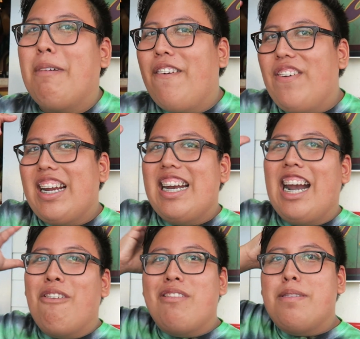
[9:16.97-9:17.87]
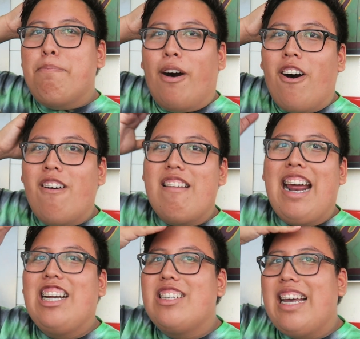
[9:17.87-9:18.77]
My freaking hair was bald and
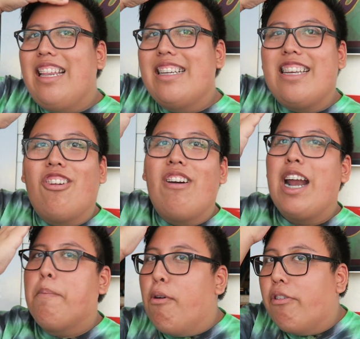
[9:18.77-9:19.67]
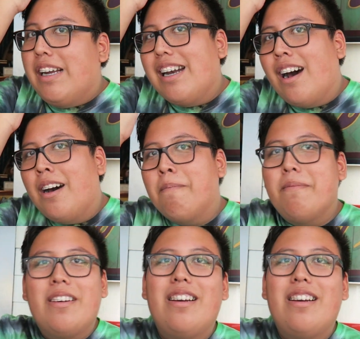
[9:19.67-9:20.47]
I just had this little hair poking up.